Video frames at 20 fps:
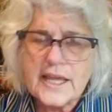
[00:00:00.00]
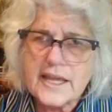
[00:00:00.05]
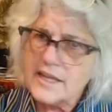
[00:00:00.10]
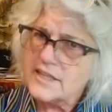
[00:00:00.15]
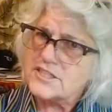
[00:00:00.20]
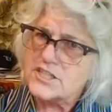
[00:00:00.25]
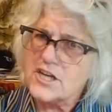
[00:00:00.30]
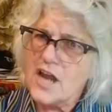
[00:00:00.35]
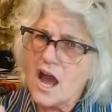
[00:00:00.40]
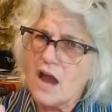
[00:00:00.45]

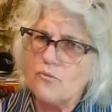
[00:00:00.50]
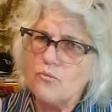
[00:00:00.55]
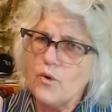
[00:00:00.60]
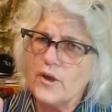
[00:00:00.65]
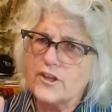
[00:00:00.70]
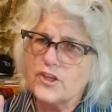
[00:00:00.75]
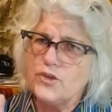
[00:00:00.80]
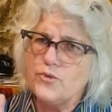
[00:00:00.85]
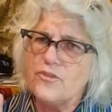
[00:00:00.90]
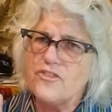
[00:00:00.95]
It's not
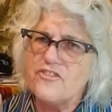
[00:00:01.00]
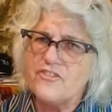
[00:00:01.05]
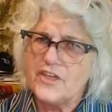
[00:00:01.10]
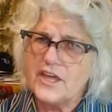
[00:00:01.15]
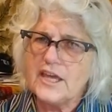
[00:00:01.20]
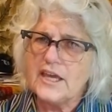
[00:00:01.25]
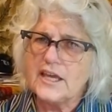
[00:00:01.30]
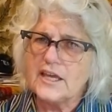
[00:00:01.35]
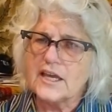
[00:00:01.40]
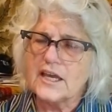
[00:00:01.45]
what you
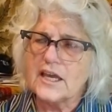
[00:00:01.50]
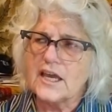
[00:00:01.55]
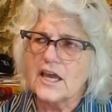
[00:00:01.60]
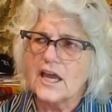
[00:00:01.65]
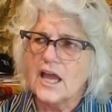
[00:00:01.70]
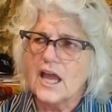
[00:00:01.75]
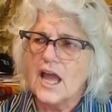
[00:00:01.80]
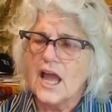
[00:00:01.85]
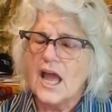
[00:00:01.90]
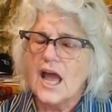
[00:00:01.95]
think
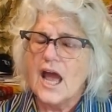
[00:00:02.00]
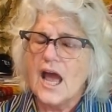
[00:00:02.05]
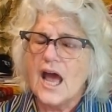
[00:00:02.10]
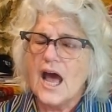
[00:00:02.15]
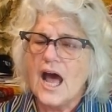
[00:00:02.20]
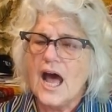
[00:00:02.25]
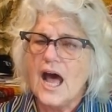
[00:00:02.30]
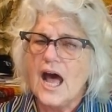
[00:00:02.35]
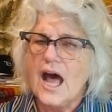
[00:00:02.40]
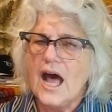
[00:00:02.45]

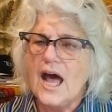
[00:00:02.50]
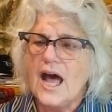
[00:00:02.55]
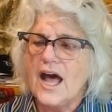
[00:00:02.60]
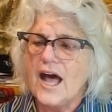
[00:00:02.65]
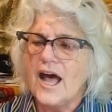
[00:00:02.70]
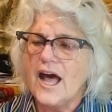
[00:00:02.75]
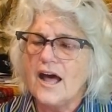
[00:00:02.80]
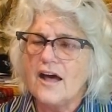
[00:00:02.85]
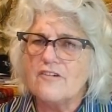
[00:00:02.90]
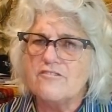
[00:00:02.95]

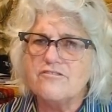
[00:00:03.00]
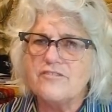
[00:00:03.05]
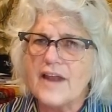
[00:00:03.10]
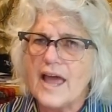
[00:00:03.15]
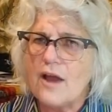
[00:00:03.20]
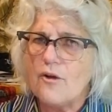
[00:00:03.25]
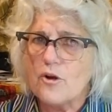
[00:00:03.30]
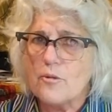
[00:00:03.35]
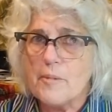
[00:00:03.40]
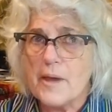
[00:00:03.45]
a
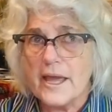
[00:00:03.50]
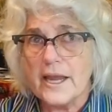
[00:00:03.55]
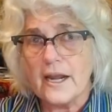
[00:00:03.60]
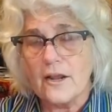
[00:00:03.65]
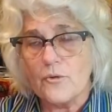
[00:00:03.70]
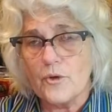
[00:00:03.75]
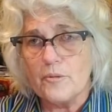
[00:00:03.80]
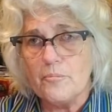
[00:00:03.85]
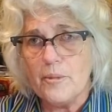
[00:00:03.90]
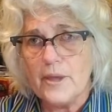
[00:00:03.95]
flower
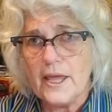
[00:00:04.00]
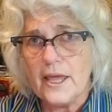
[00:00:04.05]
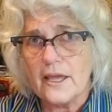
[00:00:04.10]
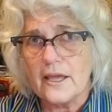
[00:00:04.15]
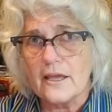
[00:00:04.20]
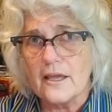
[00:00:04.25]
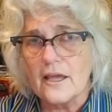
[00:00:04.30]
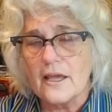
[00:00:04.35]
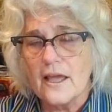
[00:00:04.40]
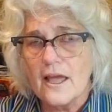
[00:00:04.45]
painting would
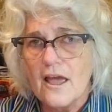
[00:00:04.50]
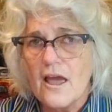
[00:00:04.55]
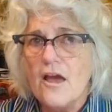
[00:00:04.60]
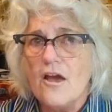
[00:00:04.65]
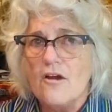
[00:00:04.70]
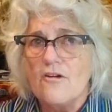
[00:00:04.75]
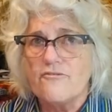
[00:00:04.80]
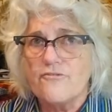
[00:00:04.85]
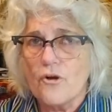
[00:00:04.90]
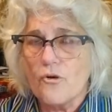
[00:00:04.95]
be.
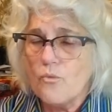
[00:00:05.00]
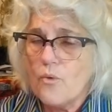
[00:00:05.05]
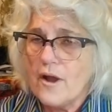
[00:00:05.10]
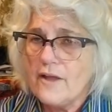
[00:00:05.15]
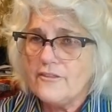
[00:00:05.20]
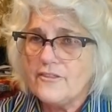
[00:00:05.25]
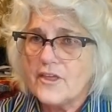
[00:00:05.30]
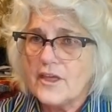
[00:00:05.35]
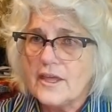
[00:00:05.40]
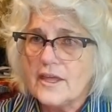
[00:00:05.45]
For
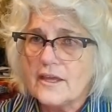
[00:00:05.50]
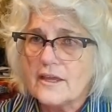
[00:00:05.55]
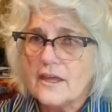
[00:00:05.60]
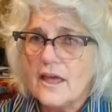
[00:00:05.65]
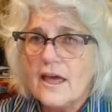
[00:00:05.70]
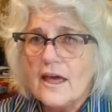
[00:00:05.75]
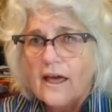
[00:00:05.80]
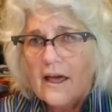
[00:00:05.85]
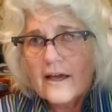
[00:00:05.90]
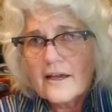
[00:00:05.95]
one thing,
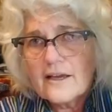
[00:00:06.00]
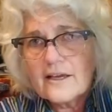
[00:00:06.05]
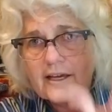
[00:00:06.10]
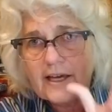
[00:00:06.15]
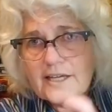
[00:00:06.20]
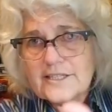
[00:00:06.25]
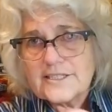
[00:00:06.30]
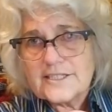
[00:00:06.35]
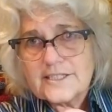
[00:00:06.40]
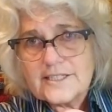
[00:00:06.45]

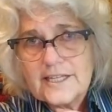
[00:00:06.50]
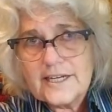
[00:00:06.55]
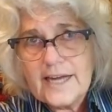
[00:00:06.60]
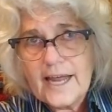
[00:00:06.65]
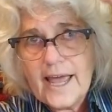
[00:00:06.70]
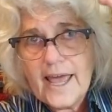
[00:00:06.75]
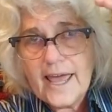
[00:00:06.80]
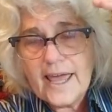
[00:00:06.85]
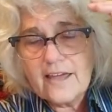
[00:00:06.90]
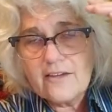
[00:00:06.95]
cuts the
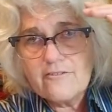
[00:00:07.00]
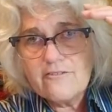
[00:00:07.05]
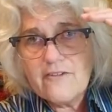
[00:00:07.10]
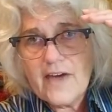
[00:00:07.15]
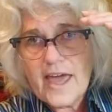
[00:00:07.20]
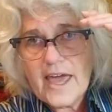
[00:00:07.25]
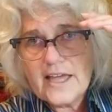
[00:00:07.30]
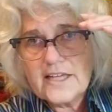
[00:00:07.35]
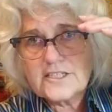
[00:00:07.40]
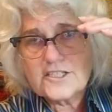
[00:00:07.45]
dang
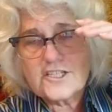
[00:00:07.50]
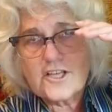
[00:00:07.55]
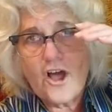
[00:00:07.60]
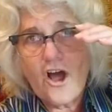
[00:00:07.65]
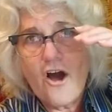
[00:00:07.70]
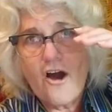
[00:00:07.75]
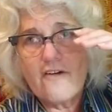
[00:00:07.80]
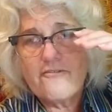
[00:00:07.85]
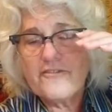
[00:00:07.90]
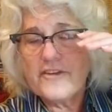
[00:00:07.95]
vase
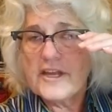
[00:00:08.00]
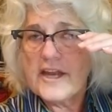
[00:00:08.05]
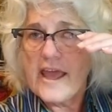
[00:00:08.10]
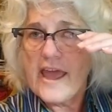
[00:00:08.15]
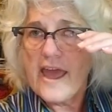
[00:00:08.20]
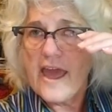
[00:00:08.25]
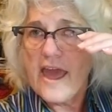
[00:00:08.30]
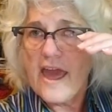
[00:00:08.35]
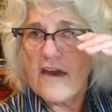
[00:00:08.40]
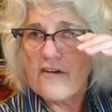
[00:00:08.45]
off in
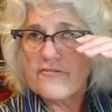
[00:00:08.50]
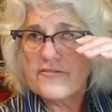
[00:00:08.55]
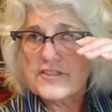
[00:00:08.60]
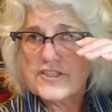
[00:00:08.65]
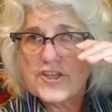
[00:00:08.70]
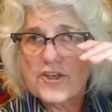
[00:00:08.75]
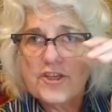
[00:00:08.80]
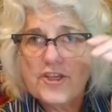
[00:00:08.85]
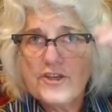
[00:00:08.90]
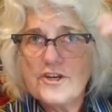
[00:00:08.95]
half,
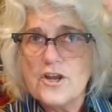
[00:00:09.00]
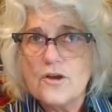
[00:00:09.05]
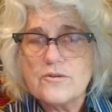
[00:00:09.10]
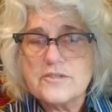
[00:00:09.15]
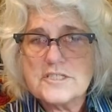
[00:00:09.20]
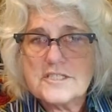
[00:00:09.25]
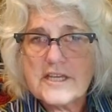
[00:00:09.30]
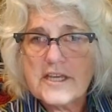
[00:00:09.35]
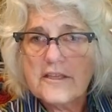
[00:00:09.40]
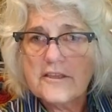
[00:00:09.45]
so you
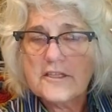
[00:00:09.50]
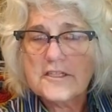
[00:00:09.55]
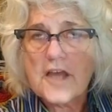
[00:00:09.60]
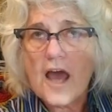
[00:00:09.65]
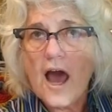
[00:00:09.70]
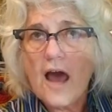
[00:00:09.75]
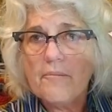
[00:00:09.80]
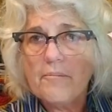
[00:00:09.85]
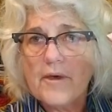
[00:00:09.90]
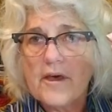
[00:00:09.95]
don't see the
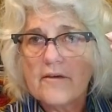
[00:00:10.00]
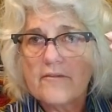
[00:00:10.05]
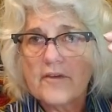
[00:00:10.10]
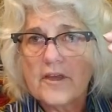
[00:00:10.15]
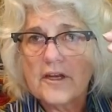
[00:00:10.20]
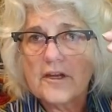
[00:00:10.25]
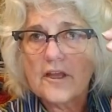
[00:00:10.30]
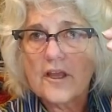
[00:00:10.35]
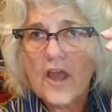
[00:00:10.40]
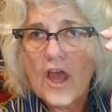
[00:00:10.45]
top of
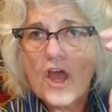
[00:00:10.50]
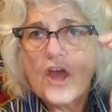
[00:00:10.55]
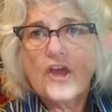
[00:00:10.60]
it.